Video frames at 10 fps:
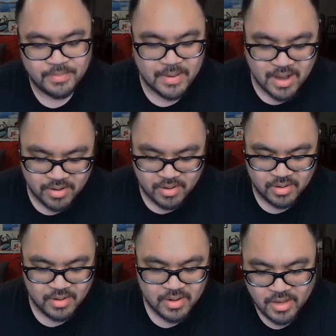Powder,
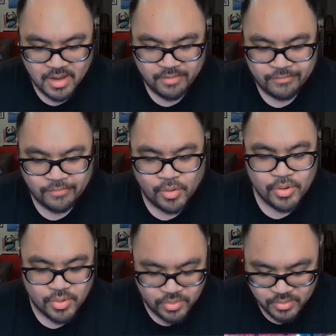
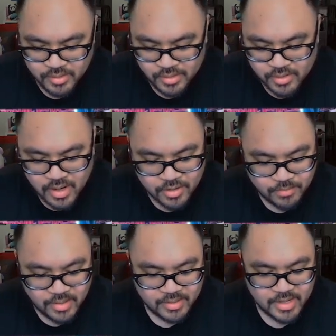Foil Clear
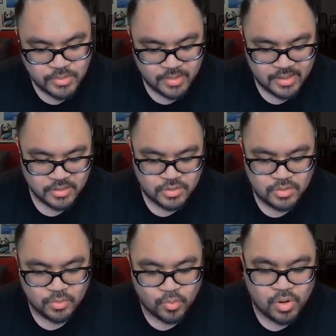Agumon, as well as
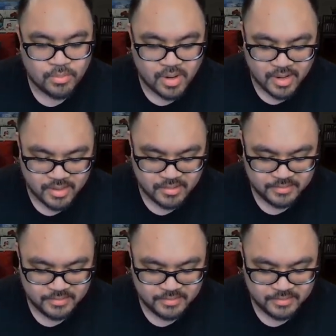Tuwarmon.